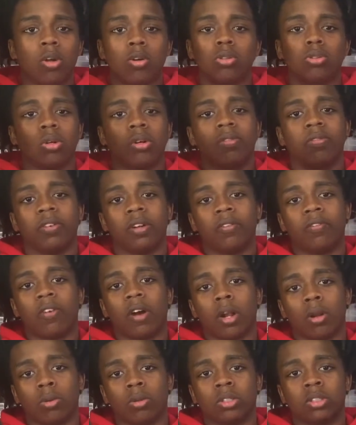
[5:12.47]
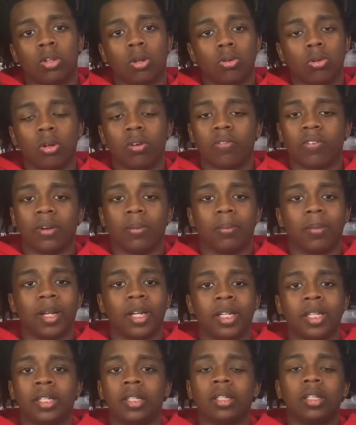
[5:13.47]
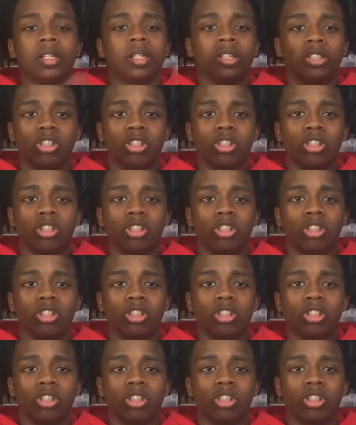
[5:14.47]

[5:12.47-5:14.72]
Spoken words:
don't do it for the followers. Don't do it for the money.